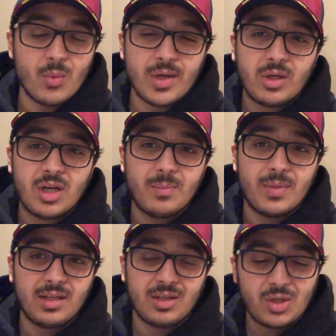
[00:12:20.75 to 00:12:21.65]
We could have
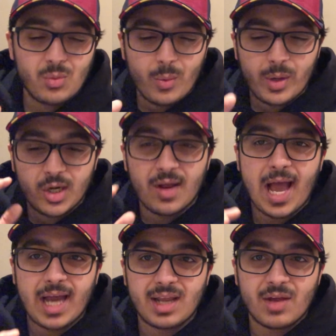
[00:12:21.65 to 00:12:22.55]
been, you know what we could have had?